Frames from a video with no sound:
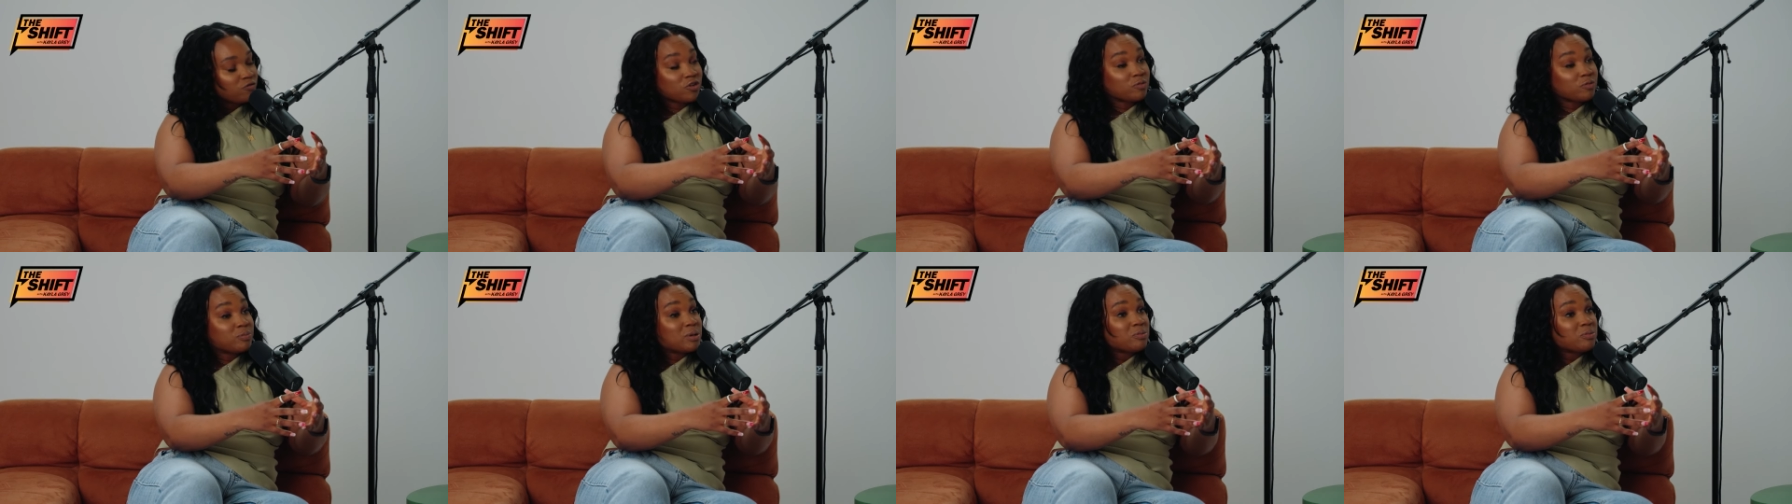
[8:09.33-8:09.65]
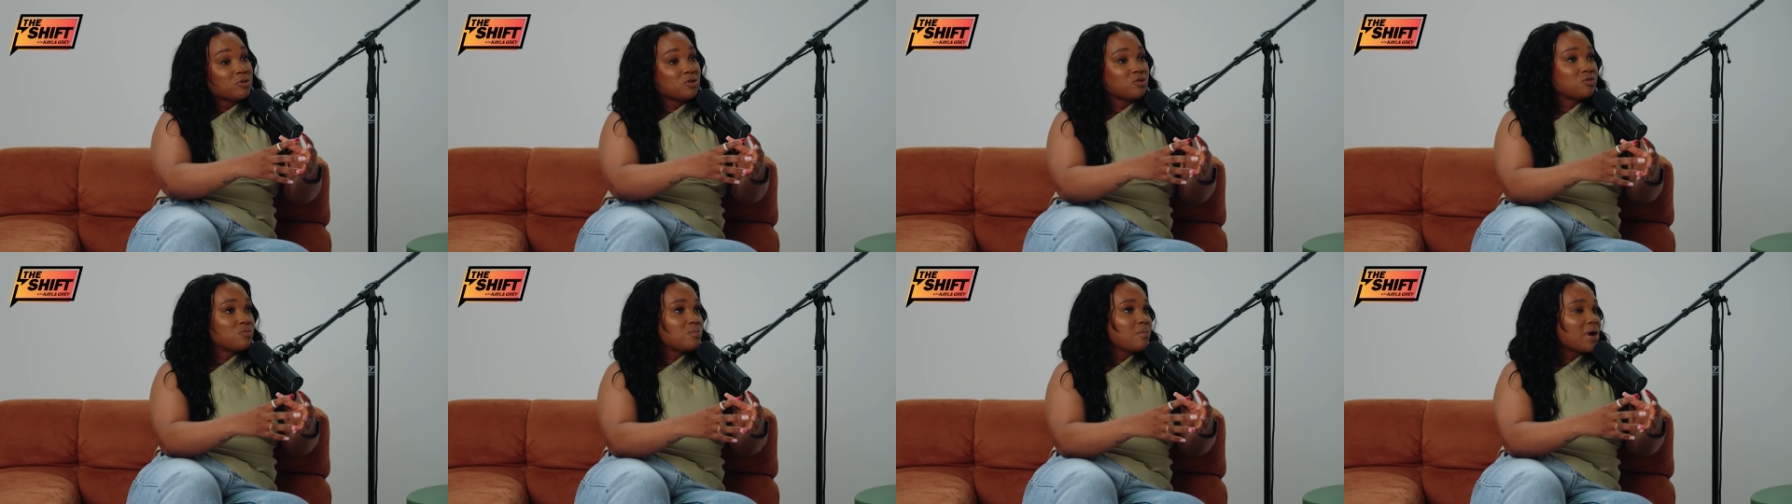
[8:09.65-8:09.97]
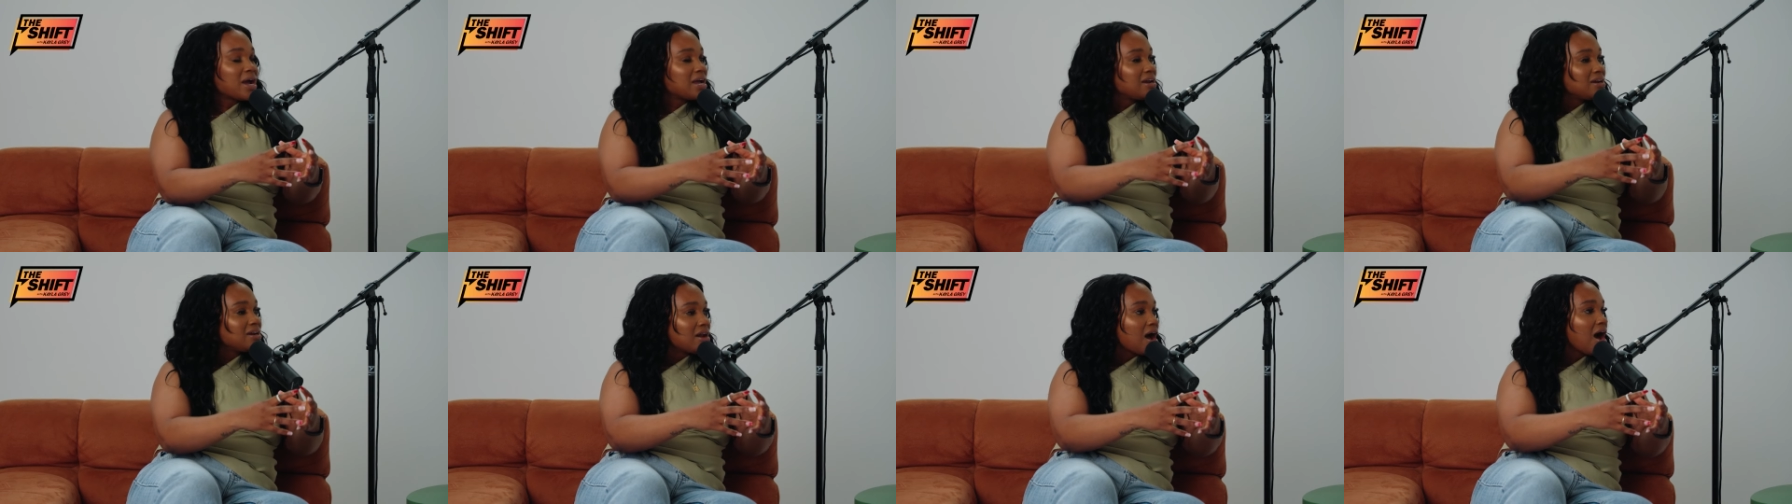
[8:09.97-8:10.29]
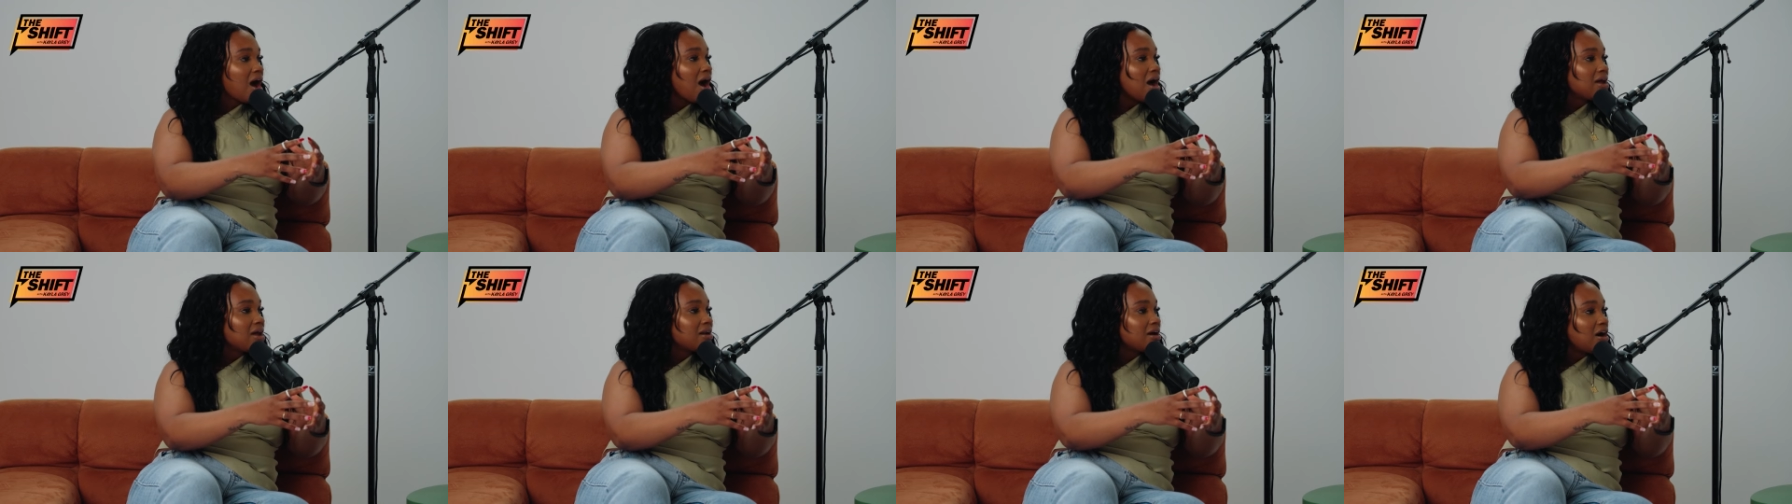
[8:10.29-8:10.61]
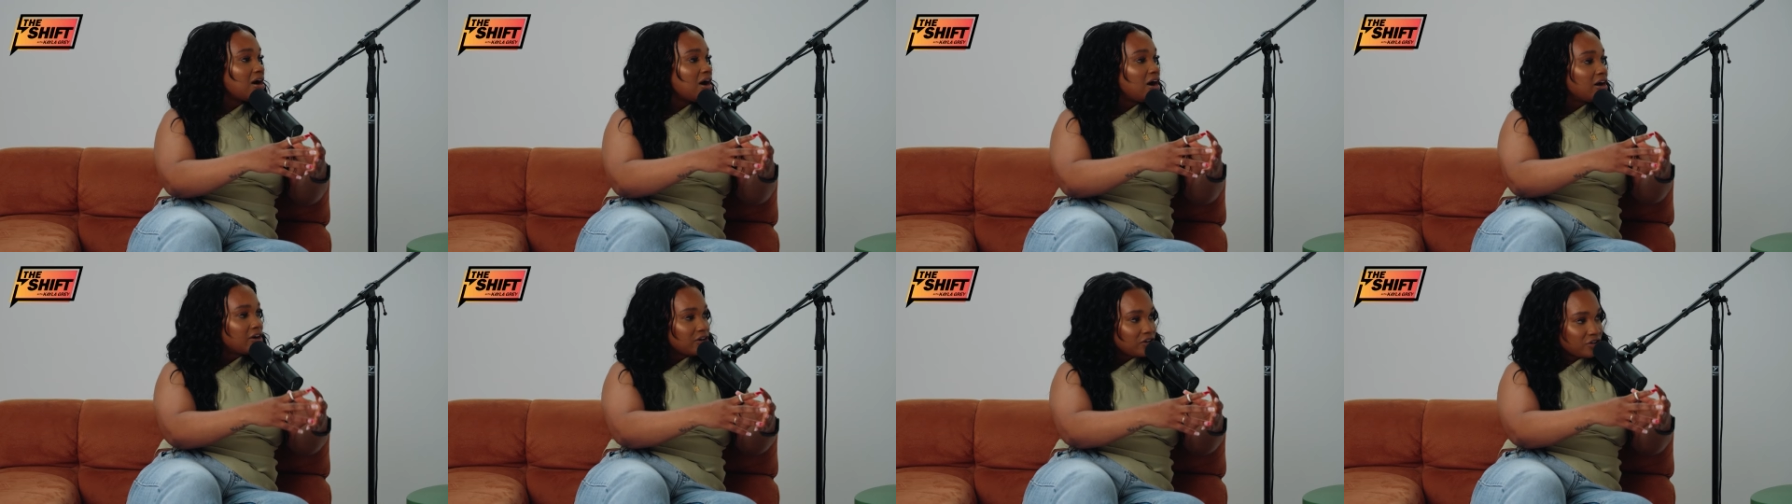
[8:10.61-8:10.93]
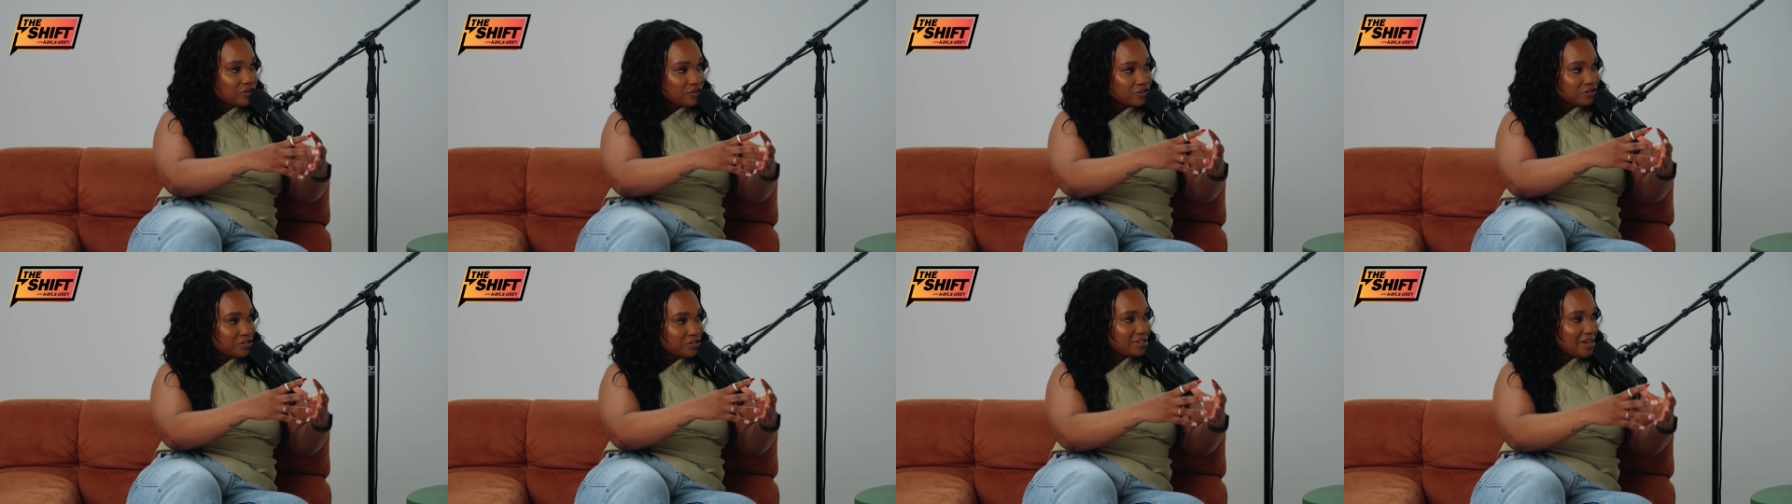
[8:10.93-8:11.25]
for people who might not
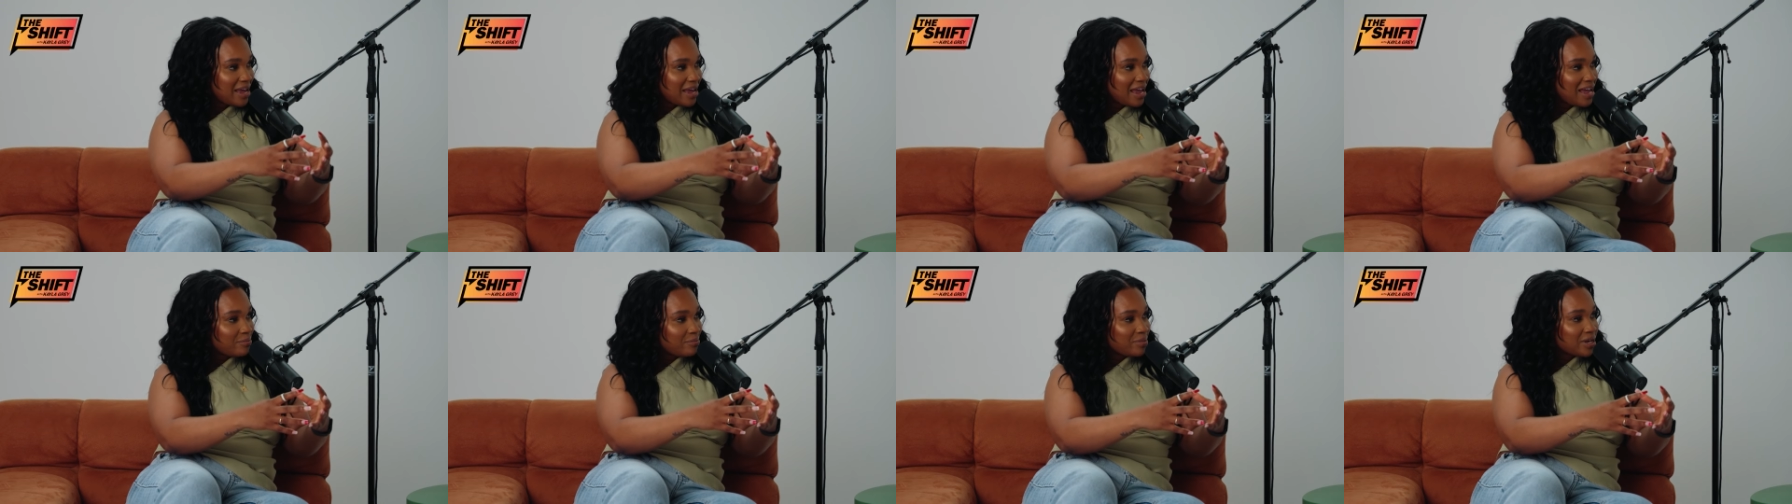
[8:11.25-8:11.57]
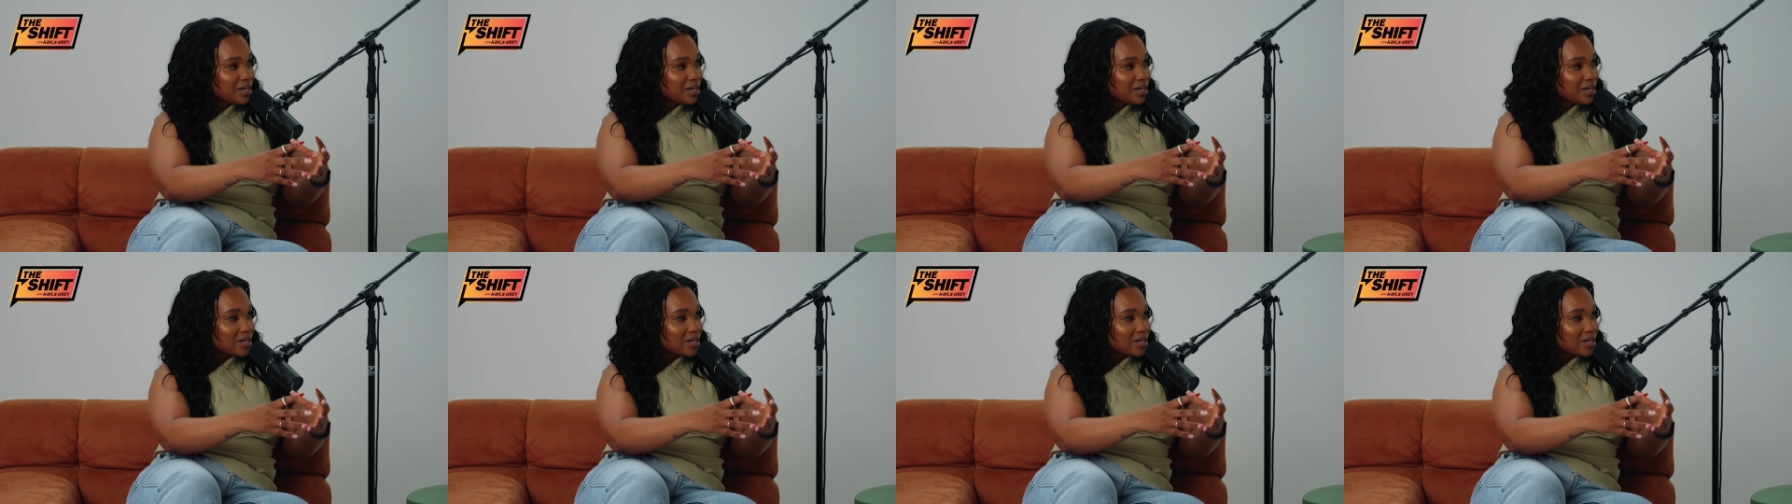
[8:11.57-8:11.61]
understand,